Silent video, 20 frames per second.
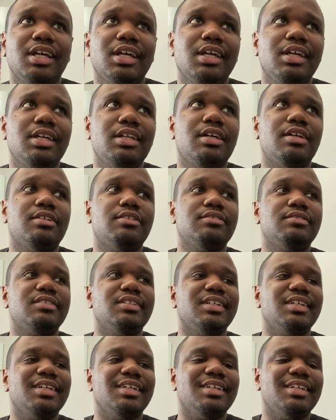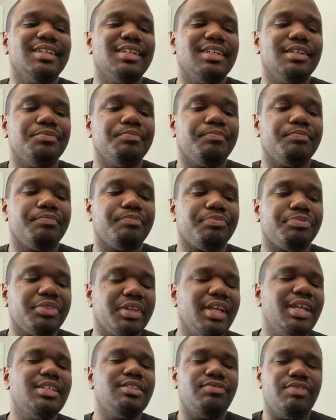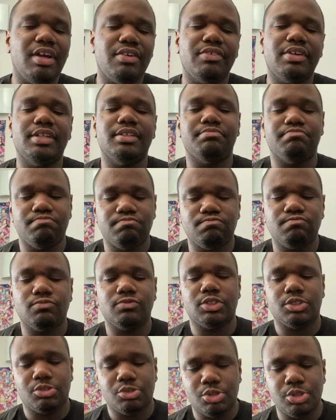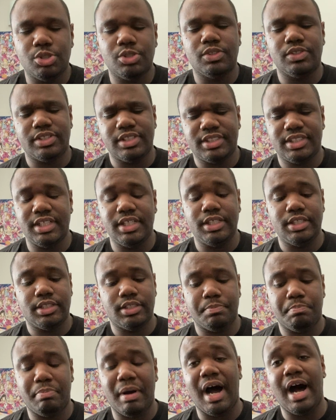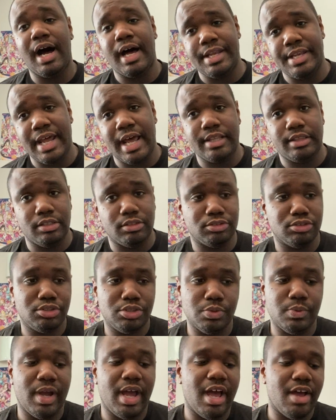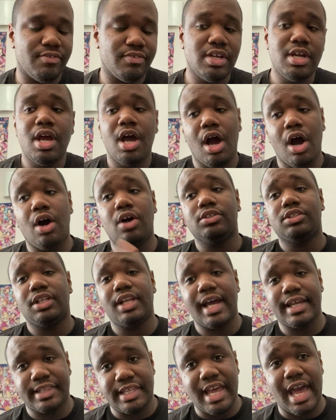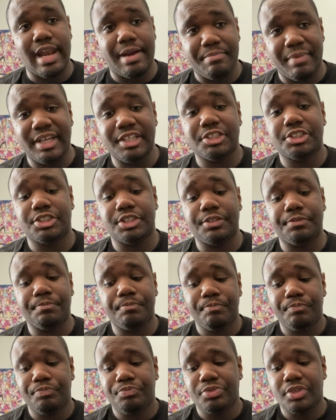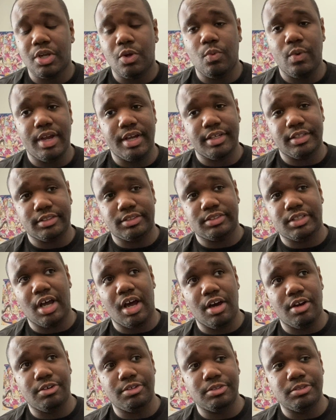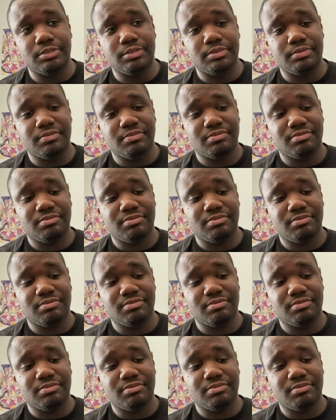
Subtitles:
it's very cool to see the bond that those two have. I also like the animation where Toru